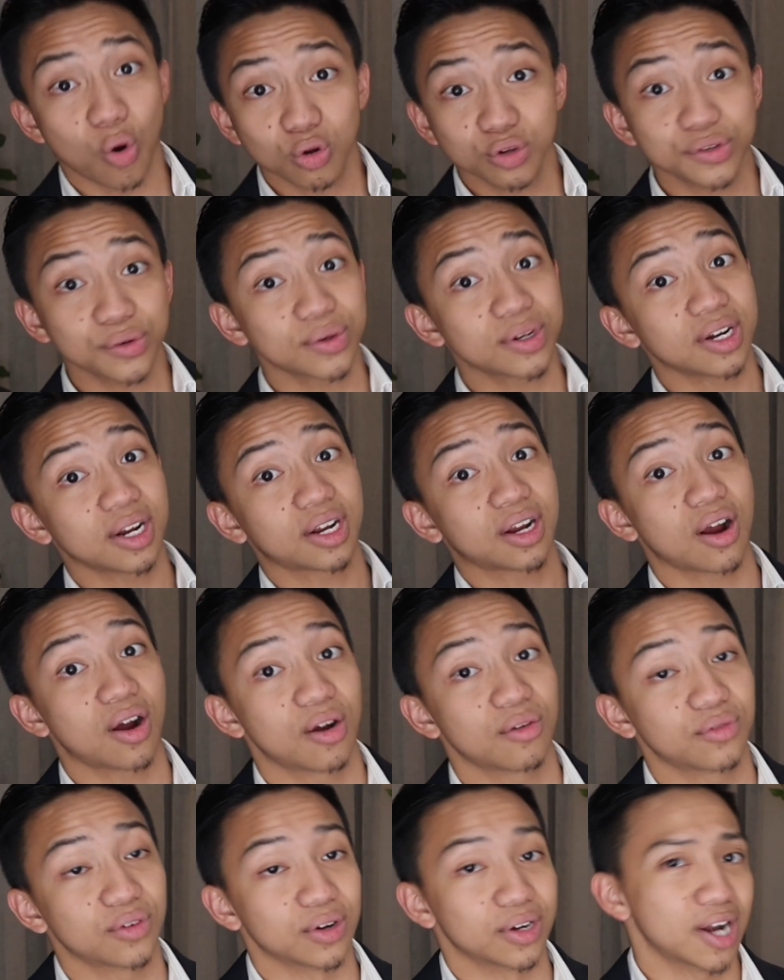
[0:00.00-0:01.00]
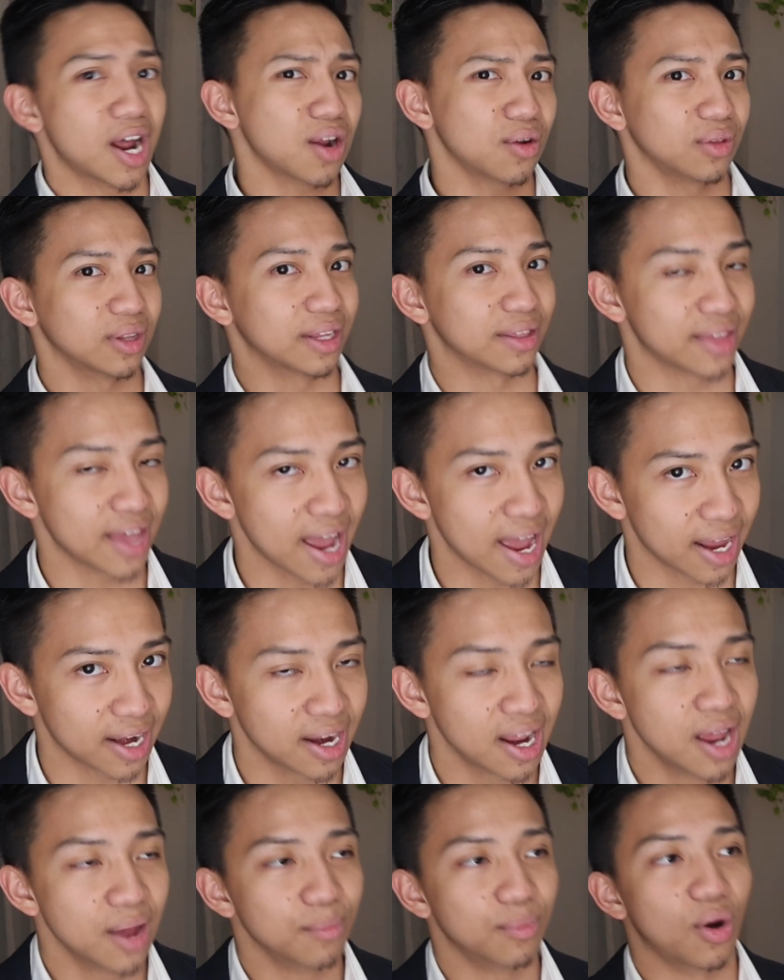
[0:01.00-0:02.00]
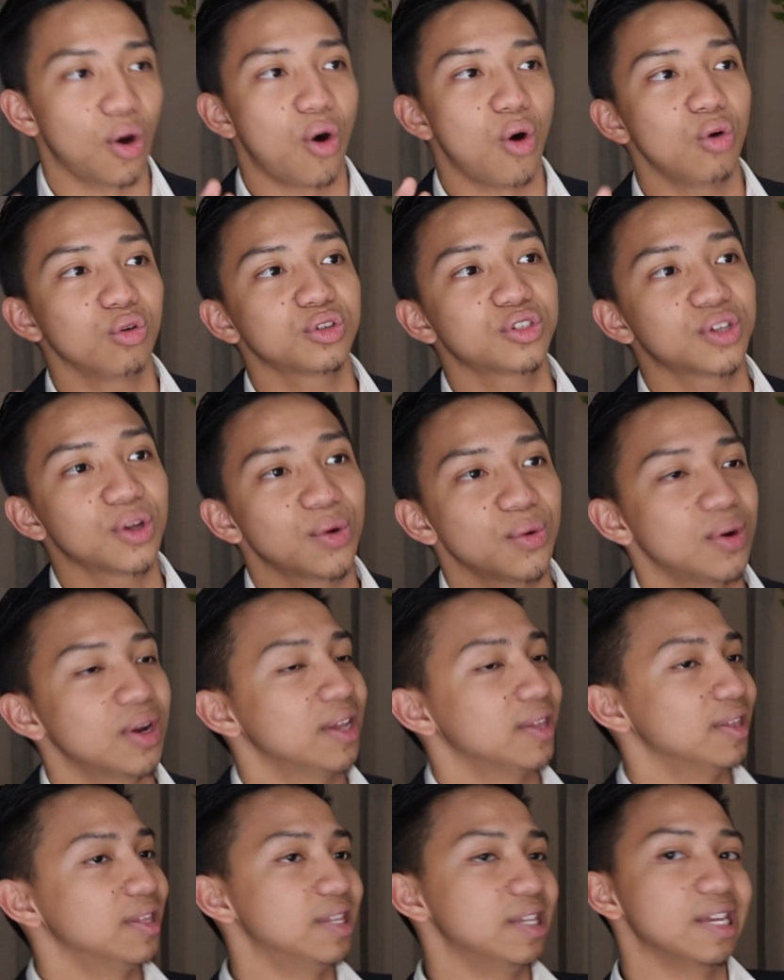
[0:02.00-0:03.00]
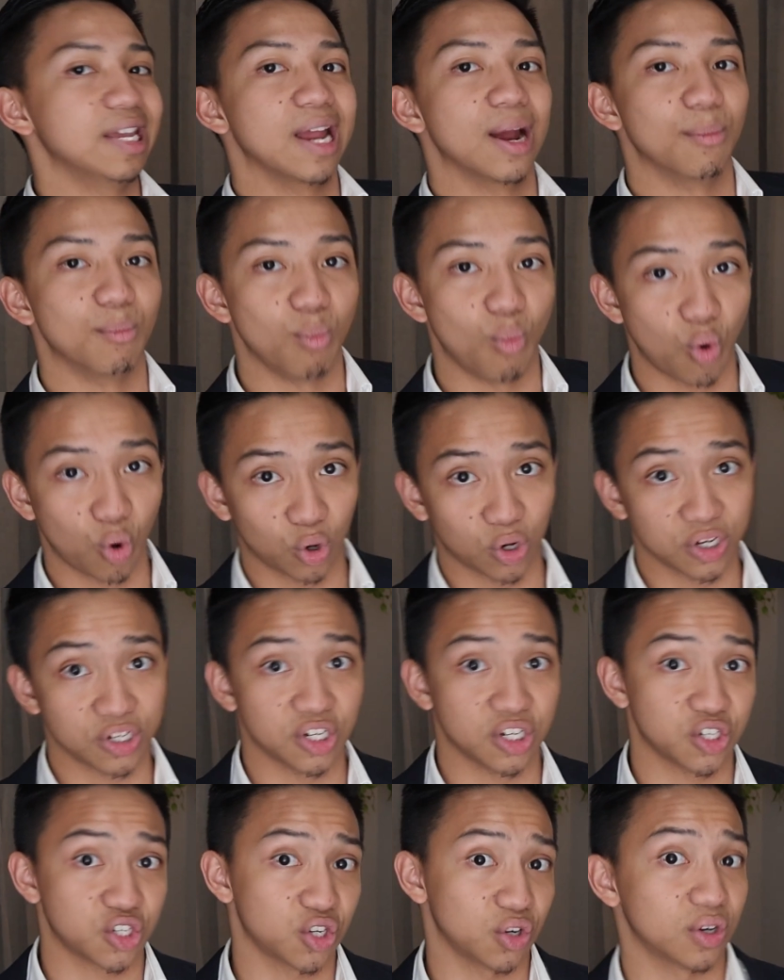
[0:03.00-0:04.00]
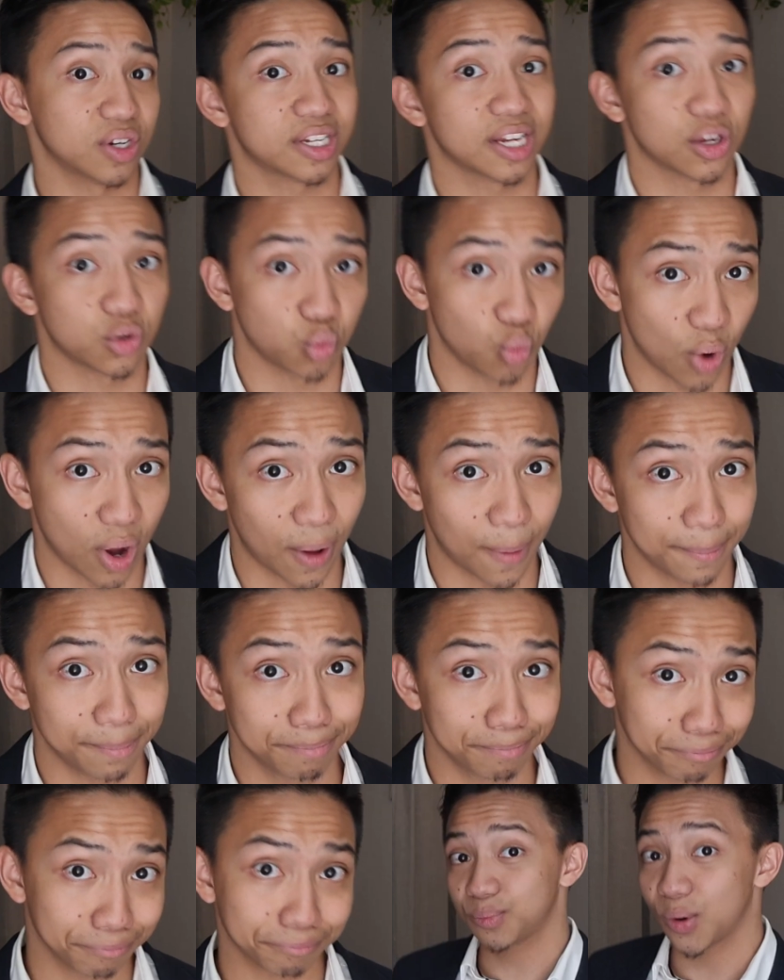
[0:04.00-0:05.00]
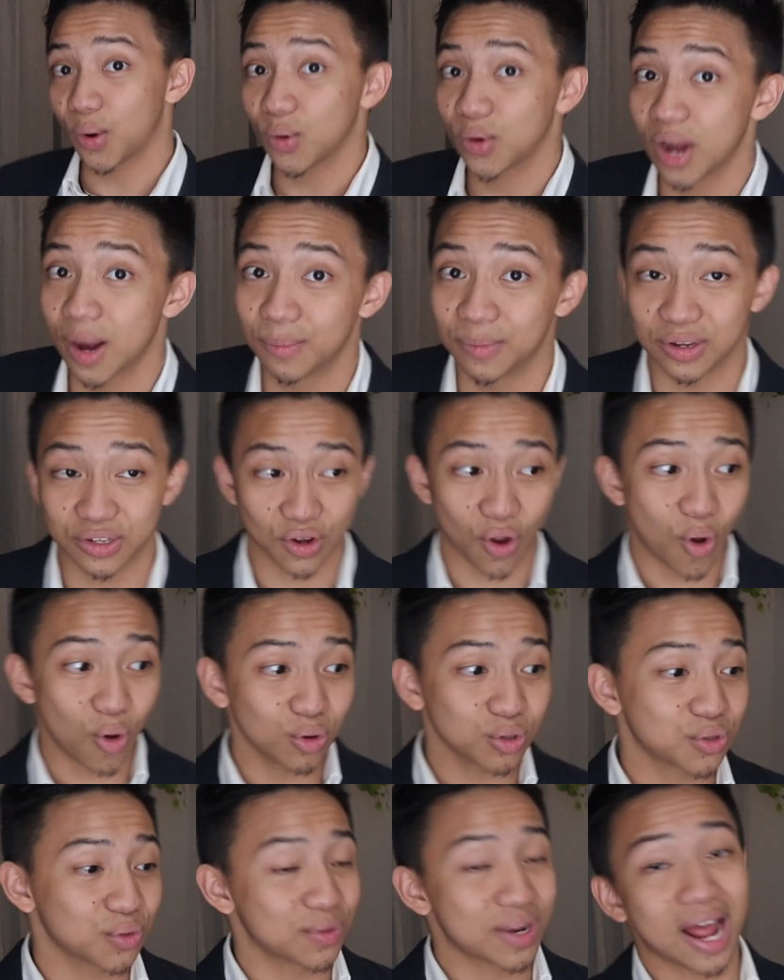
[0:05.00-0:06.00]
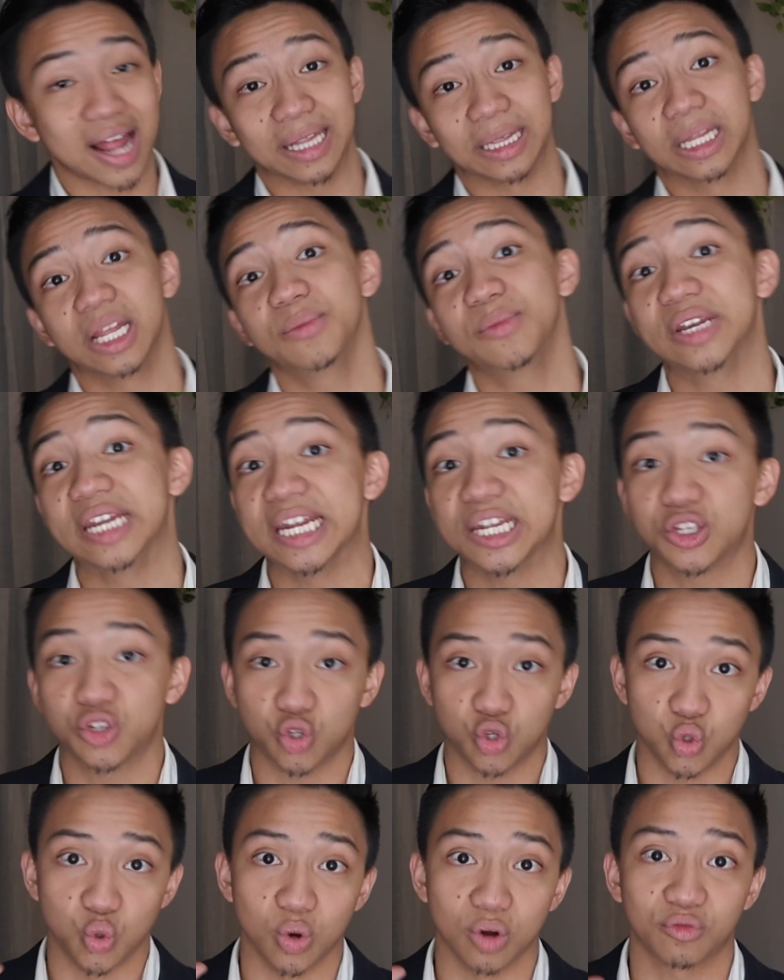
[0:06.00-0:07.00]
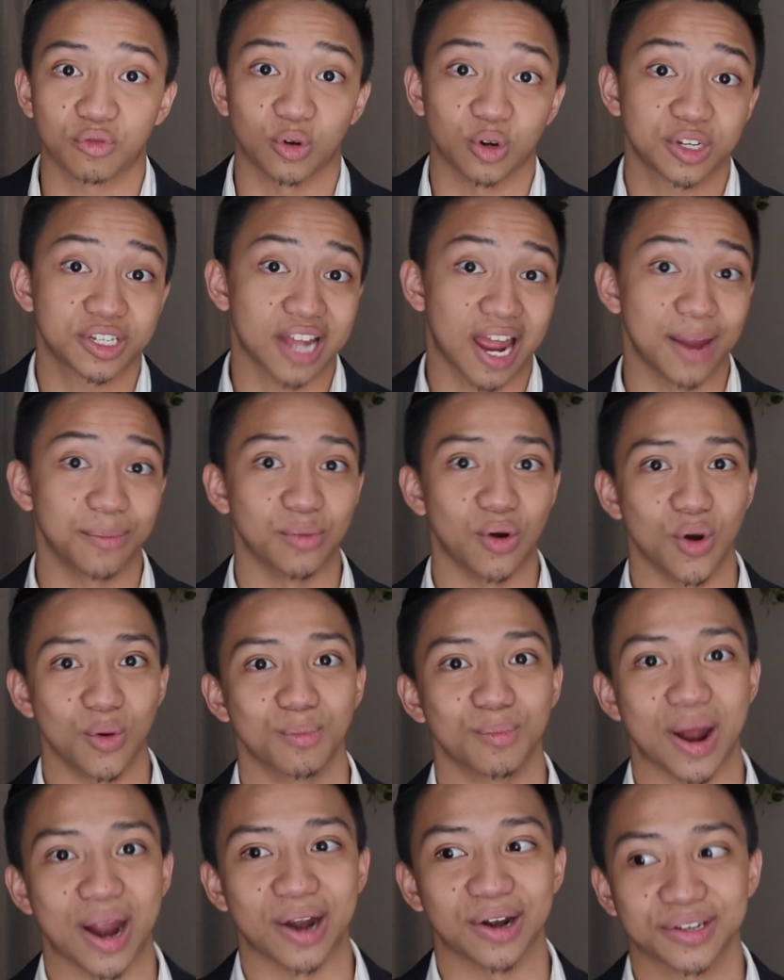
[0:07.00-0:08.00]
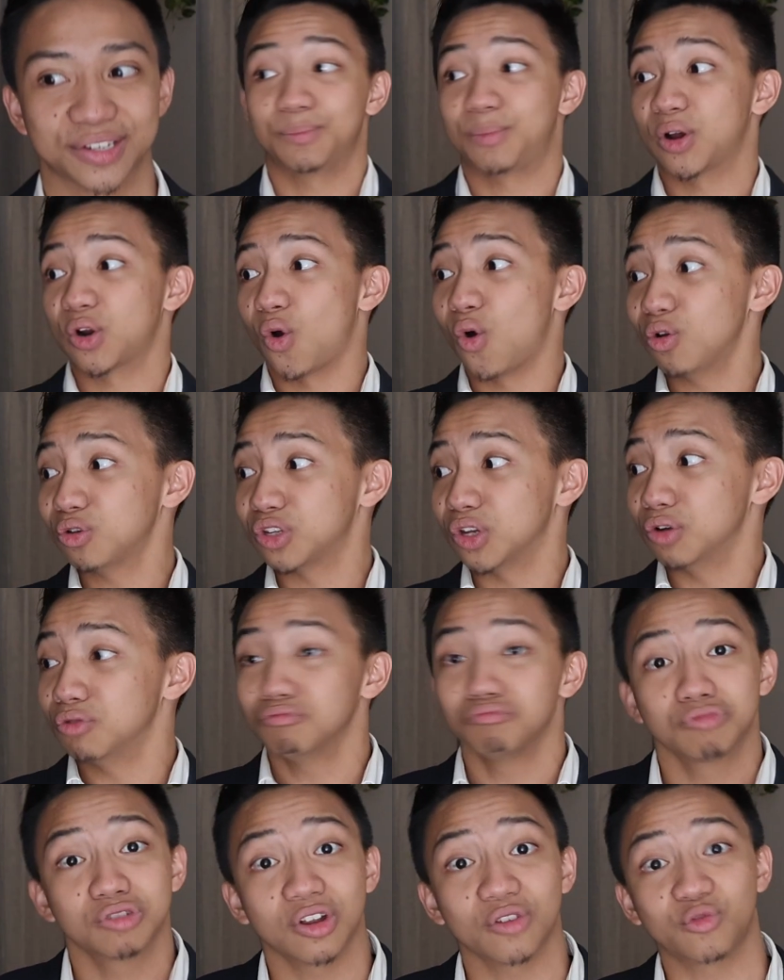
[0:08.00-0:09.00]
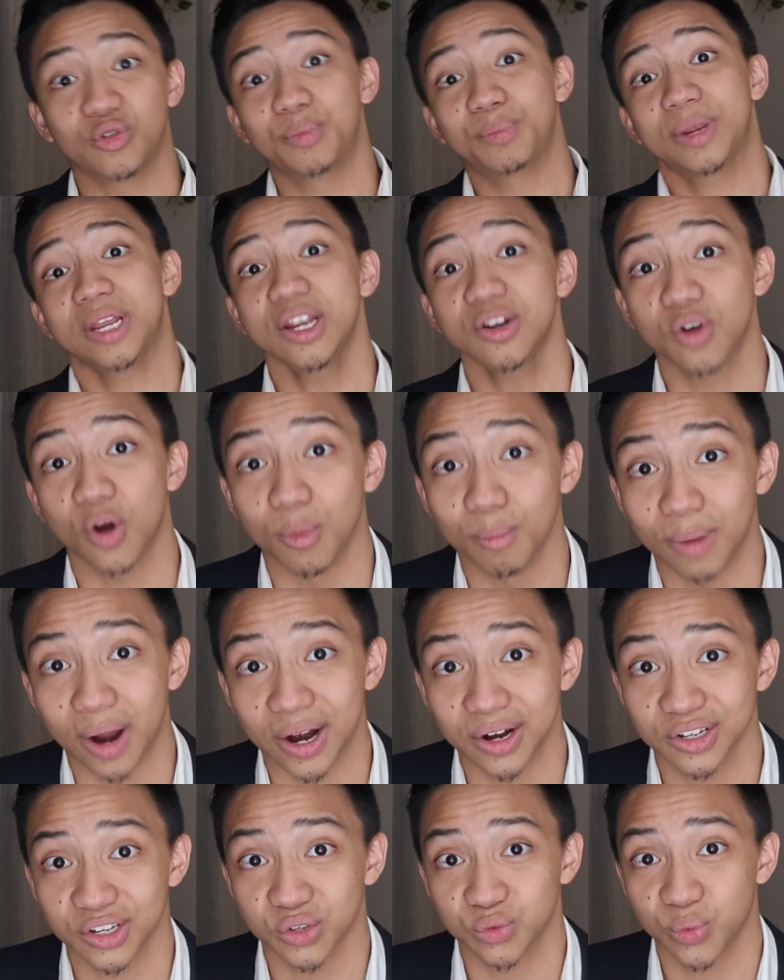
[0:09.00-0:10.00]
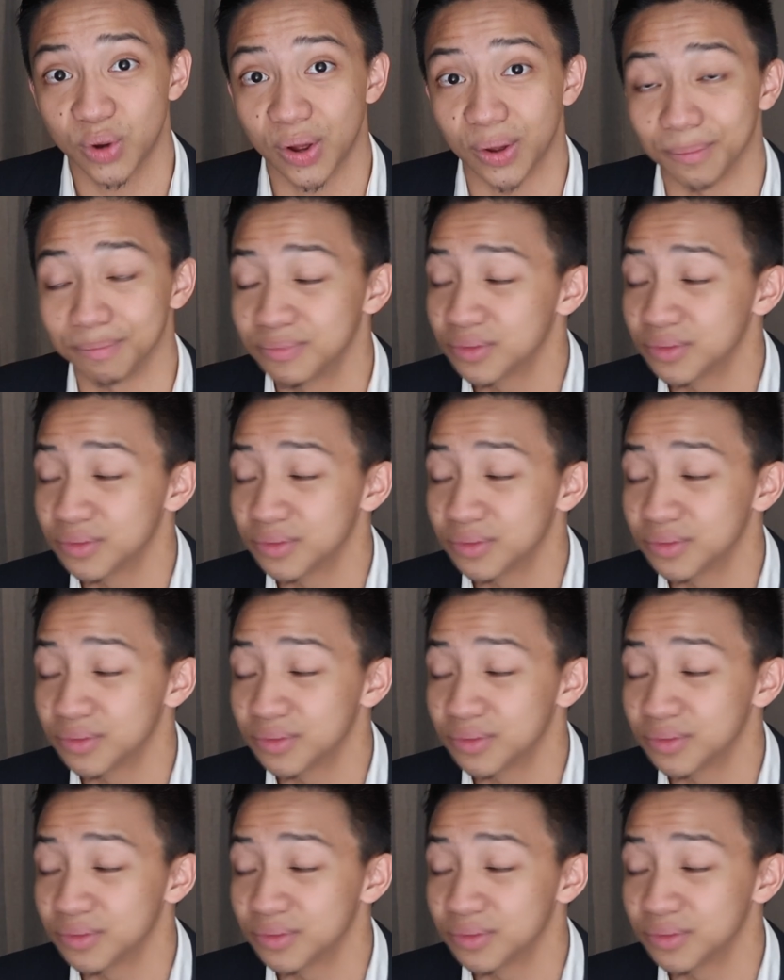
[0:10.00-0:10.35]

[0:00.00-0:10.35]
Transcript: also going to cover not only that, but also the mortgage insurance as well. This program is also not limited to first-time home buyers, but also to repeat home buyers as well.